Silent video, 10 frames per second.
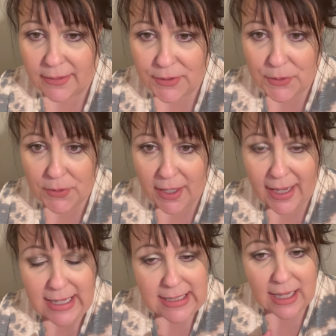You
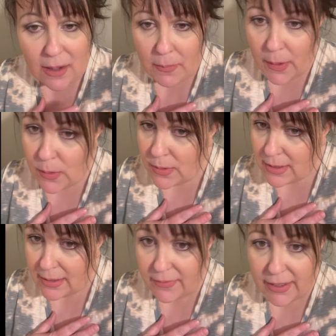guys, I'll post
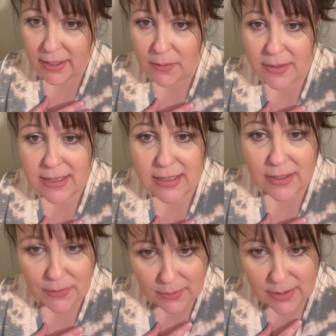the video as
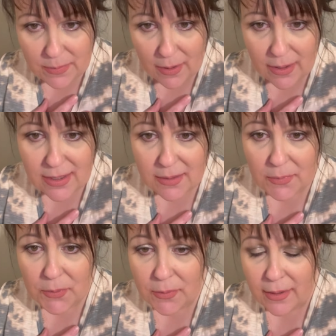soon as
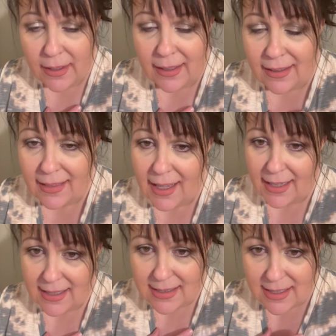possible. Like
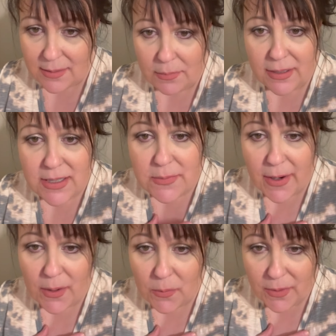I said, please
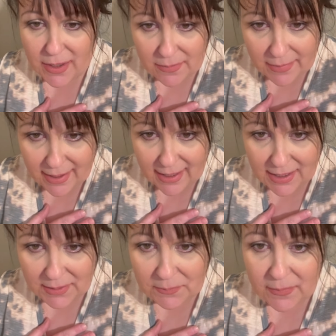bear with
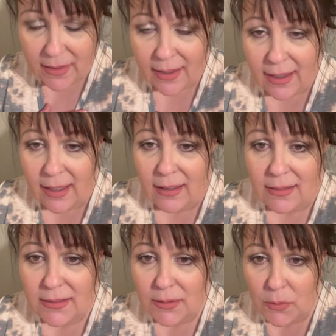me.
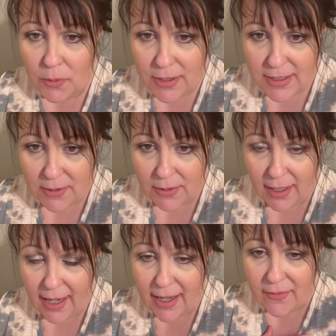We're still going to
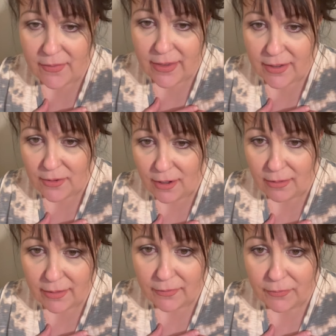have the
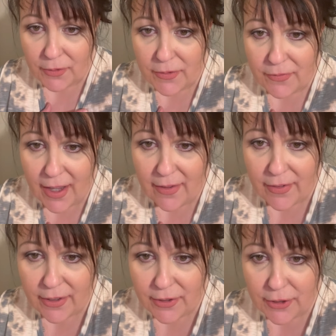drawing for the
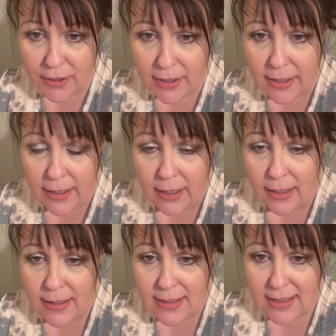500
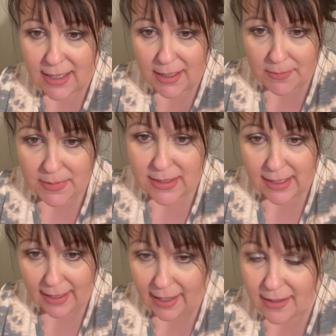subs
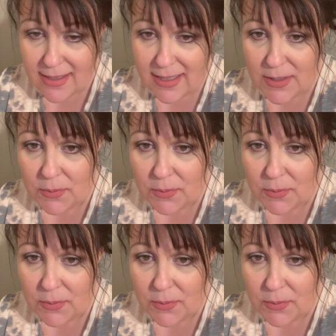now since